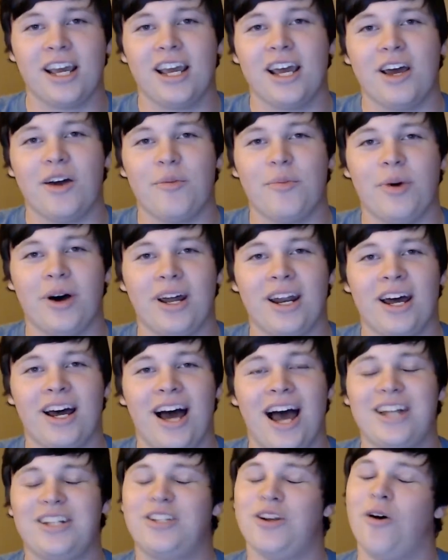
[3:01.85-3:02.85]
But
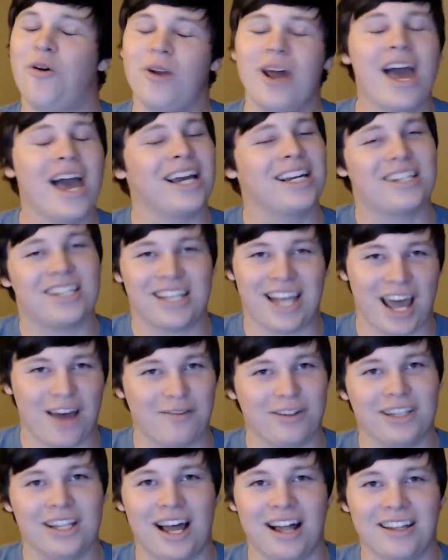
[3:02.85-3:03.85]
I don't actually have
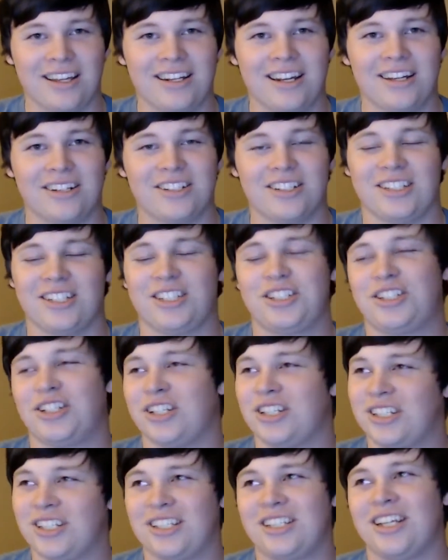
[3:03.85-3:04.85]
a lolly dungeon. That's
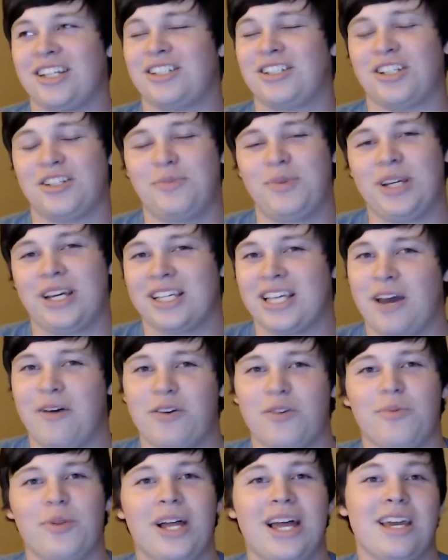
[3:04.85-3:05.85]
just because I
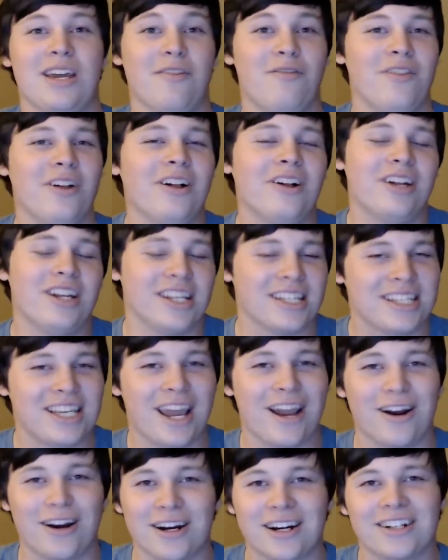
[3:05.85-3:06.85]
was playing a villainous
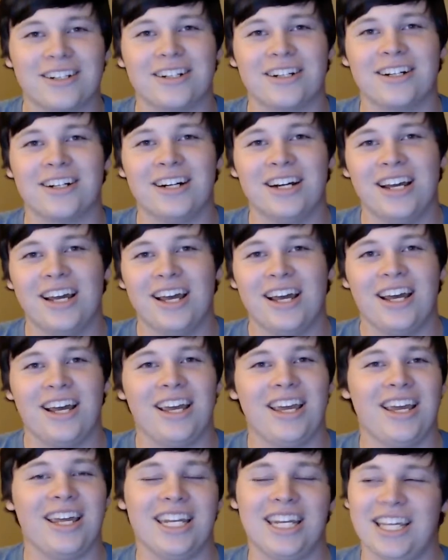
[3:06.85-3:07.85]
character
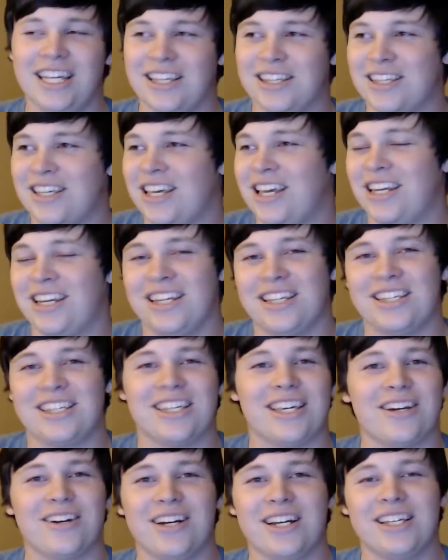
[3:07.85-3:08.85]
in his
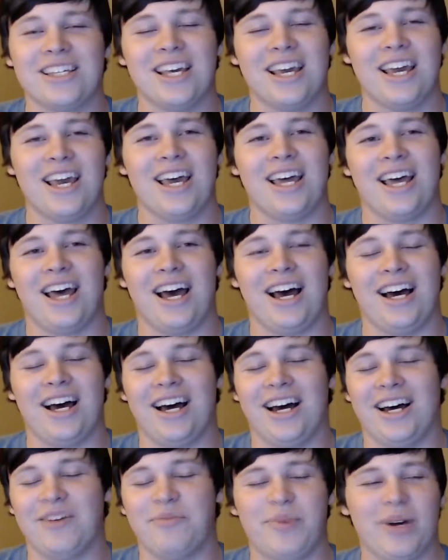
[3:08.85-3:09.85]
series.
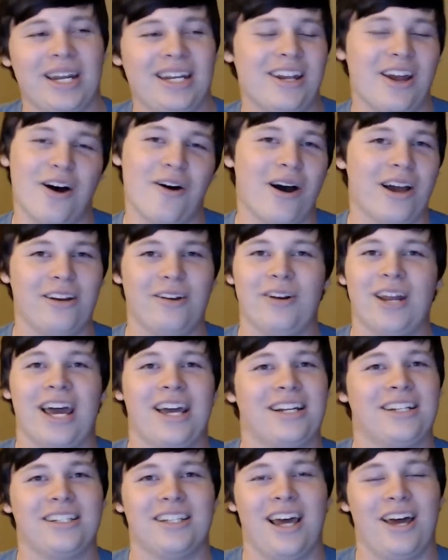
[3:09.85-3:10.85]
But no, I don't
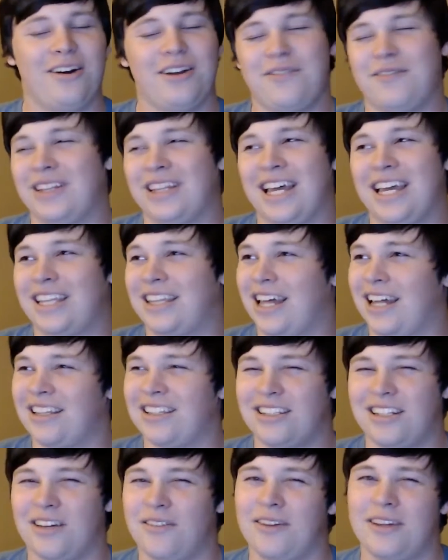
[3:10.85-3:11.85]
even like that
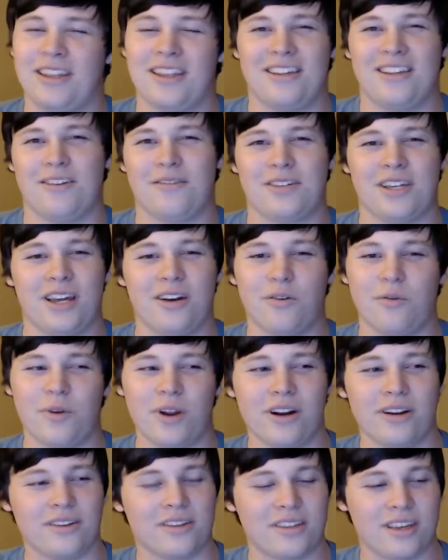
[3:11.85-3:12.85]
stuff. That stuff's kind of
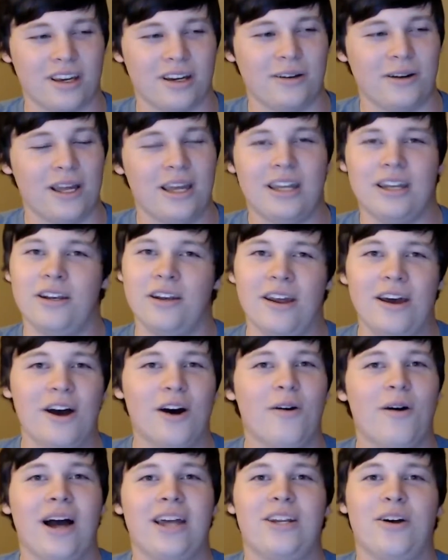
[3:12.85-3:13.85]
weird, so
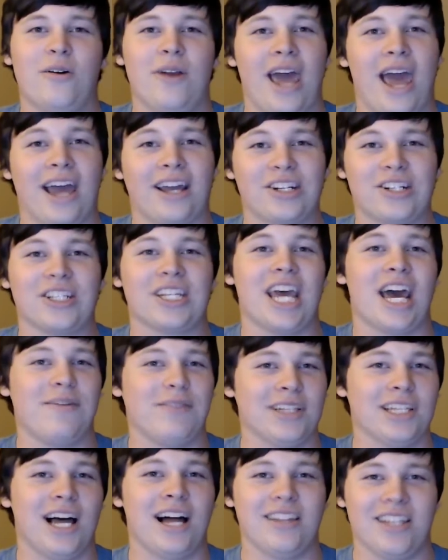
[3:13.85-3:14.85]
no, I don't actually have
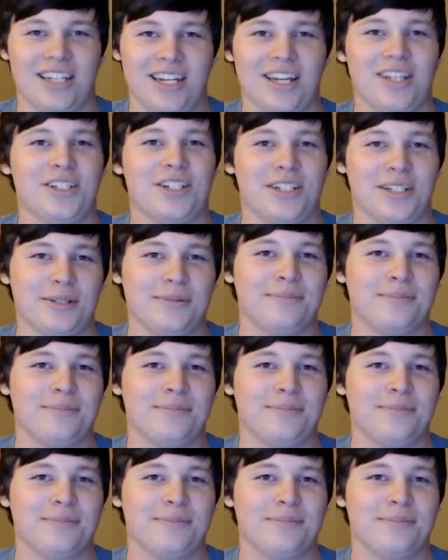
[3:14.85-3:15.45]
a lolly dungeon.